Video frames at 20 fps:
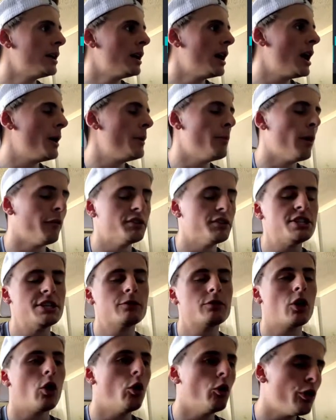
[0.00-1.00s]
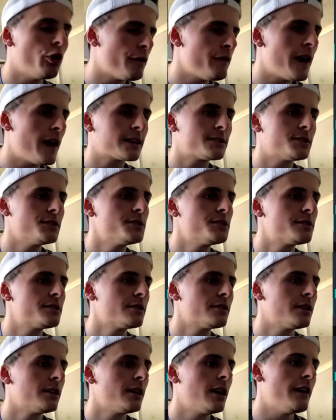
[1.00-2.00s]
Obviously, you've got other factors
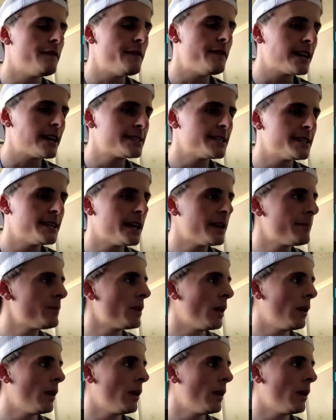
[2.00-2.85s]
affecting it.